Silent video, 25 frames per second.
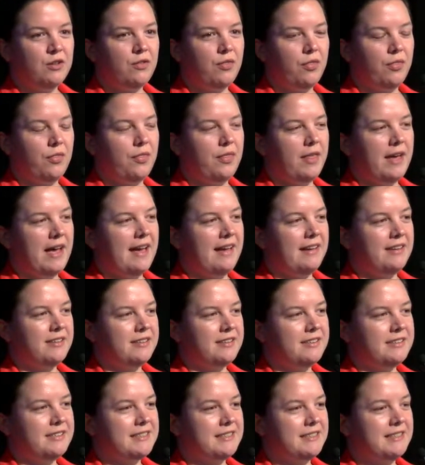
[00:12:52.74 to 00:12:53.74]
that
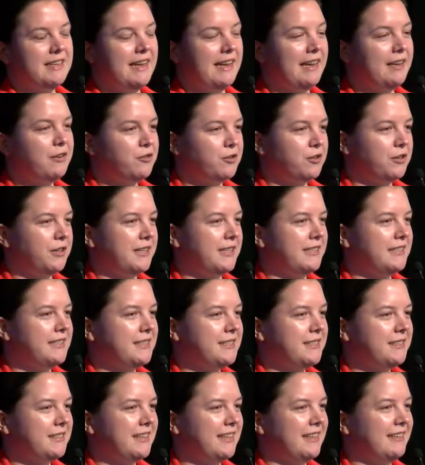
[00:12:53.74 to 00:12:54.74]
is an
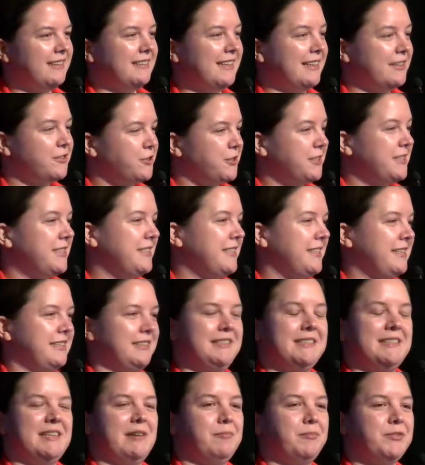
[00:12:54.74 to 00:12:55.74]
increase in electricity
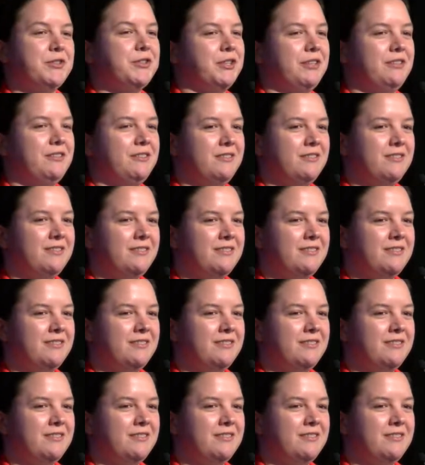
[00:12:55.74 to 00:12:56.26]
consumption.